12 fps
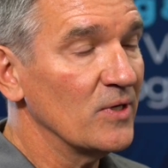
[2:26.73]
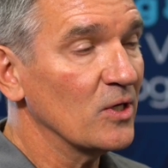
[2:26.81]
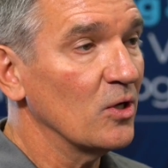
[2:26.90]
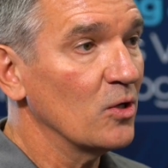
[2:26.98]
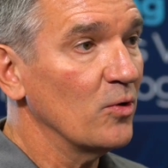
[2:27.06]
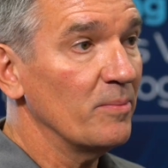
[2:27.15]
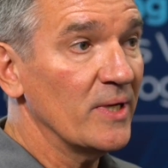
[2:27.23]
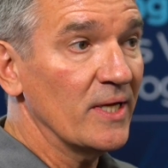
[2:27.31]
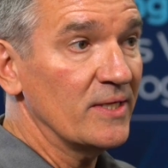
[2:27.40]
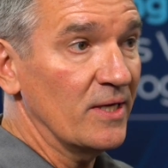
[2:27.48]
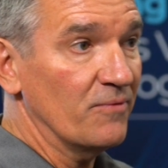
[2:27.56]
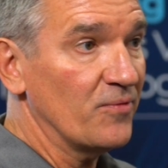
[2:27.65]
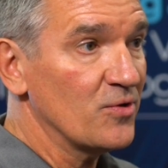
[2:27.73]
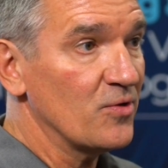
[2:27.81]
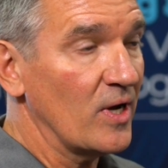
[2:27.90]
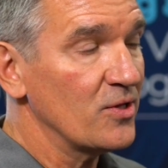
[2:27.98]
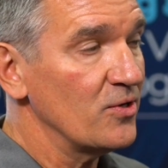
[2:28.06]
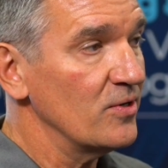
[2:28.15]
vehicle equipment at the
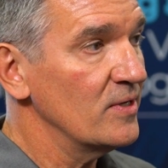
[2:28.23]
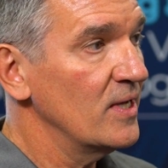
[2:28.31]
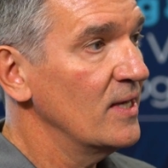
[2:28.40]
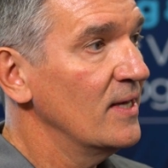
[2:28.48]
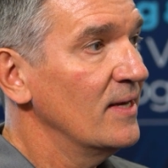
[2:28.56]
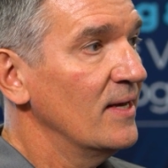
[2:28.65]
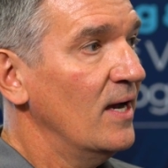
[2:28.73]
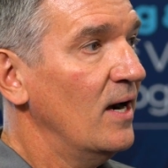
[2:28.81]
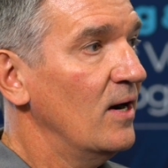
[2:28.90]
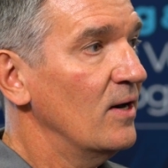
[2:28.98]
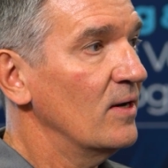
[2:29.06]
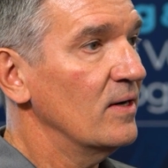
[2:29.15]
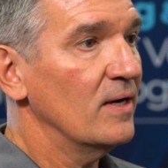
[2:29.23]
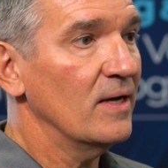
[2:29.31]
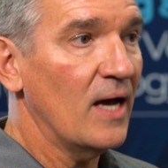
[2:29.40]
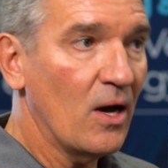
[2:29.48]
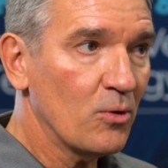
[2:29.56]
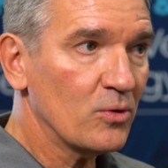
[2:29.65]
infrastructure are
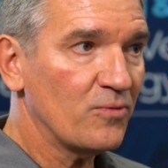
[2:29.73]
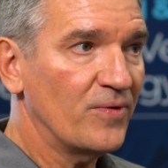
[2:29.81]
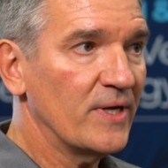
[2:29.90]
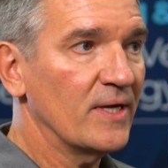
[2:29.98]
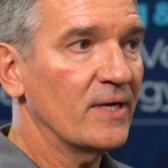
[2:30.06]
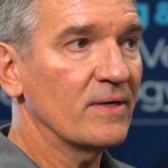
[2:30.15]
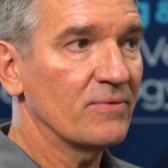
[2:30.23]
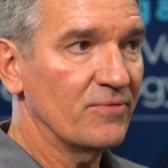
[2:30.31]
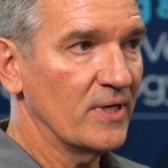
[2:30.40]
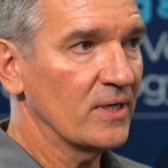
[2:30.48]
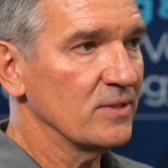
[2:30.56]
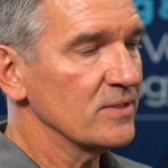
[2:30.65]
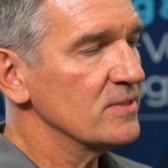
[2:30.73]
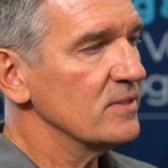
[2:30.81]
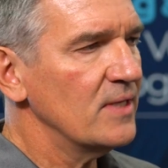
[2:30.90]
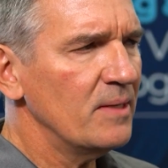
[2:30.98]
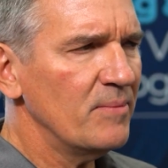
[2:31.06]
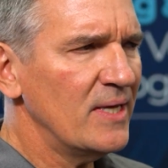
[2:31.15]
outfitting vehicles.
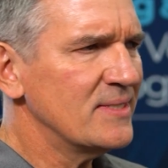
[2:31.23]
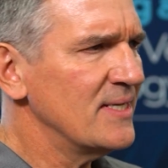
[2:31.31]
They may